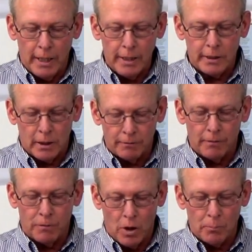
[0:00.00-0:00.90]
case of
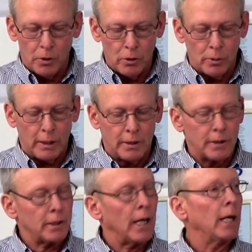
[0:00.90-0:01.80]
a farmer who had
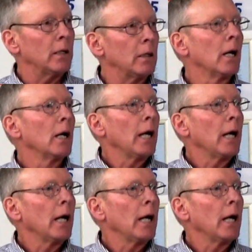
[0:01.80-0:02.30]
sustained